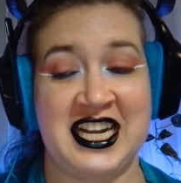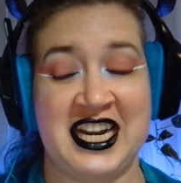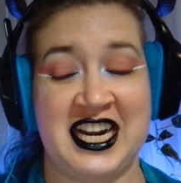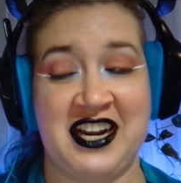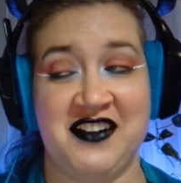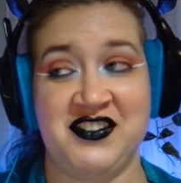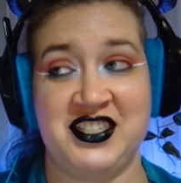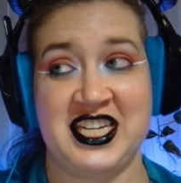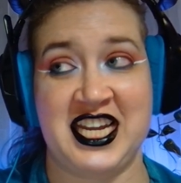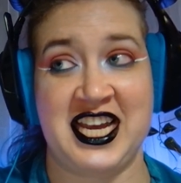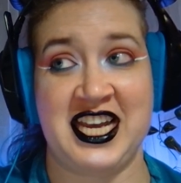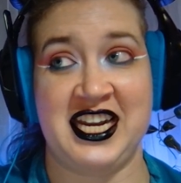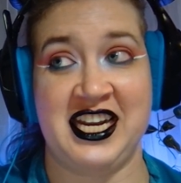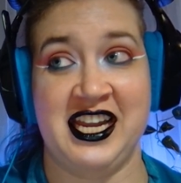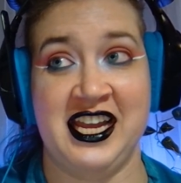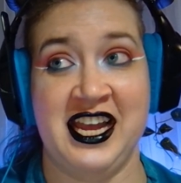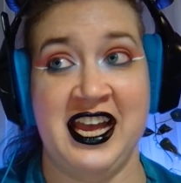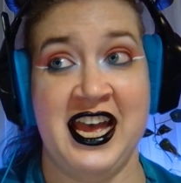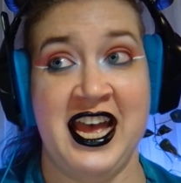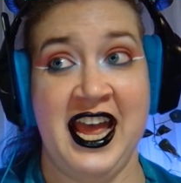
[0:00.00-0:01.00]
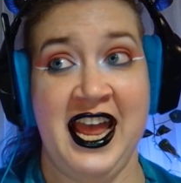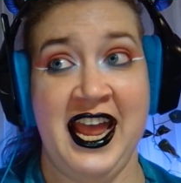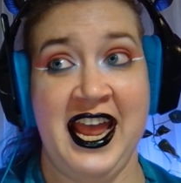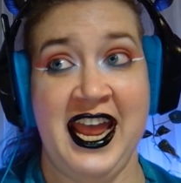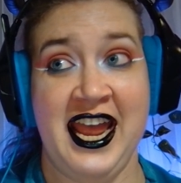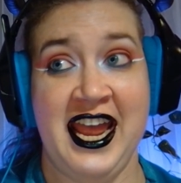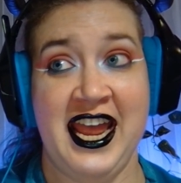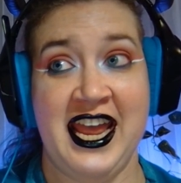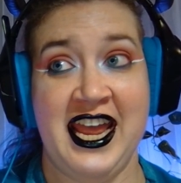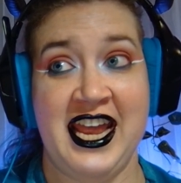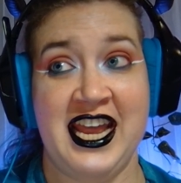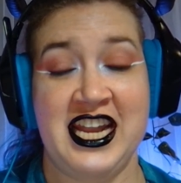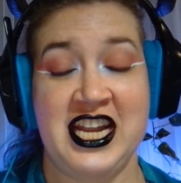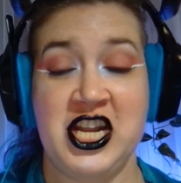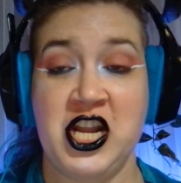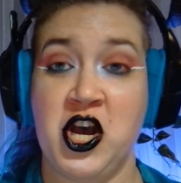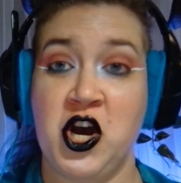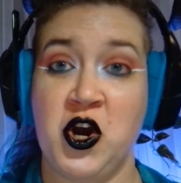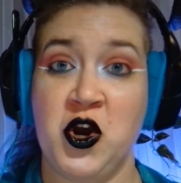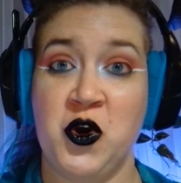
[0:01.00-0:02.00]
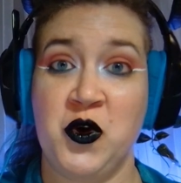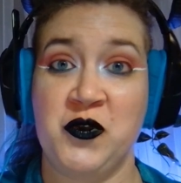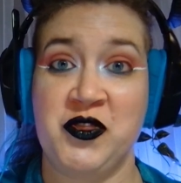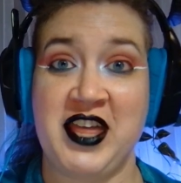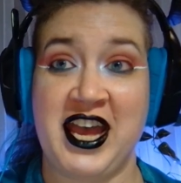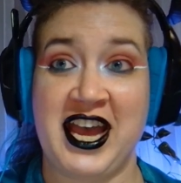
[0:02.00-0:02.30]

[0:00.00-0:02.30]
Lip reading: And I've said, no,